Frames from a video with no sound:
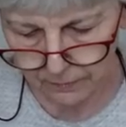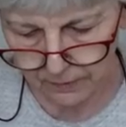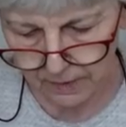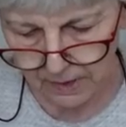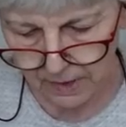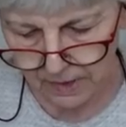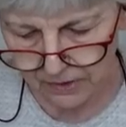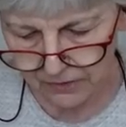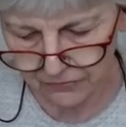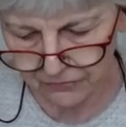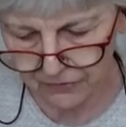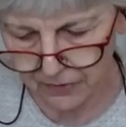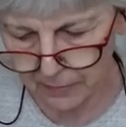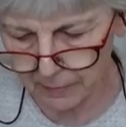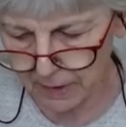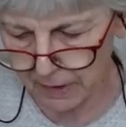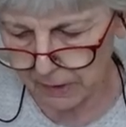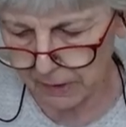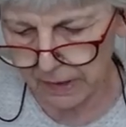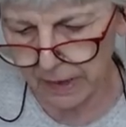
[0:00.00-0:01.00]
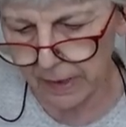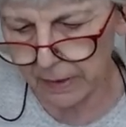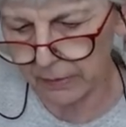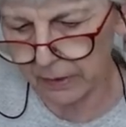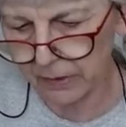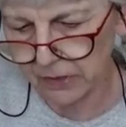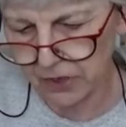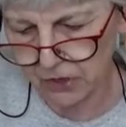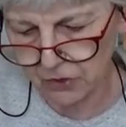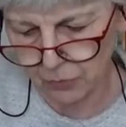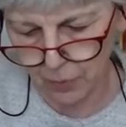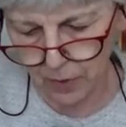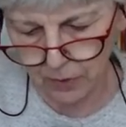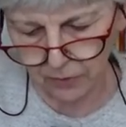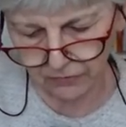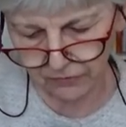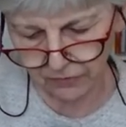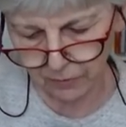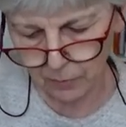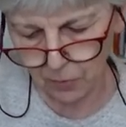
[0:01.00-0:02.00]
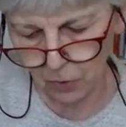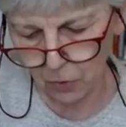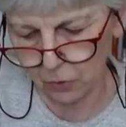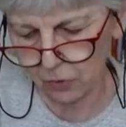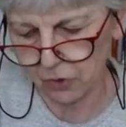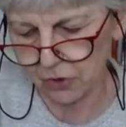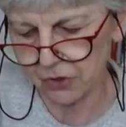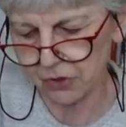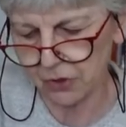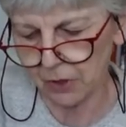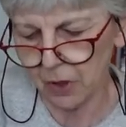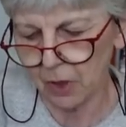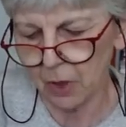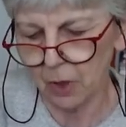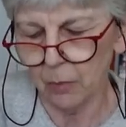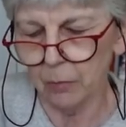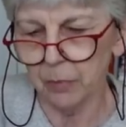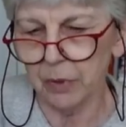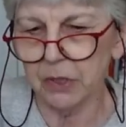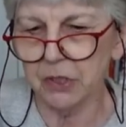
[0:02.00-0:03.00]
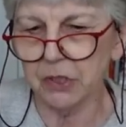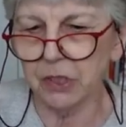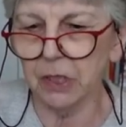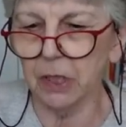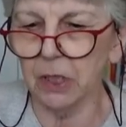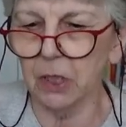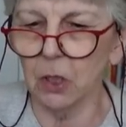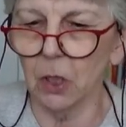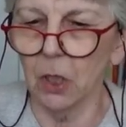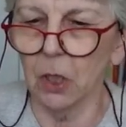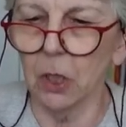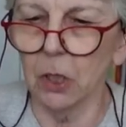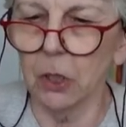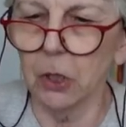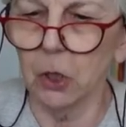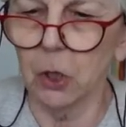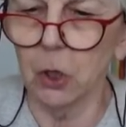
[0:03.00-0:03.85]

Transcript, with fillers: The other female characters, one of them looks particularly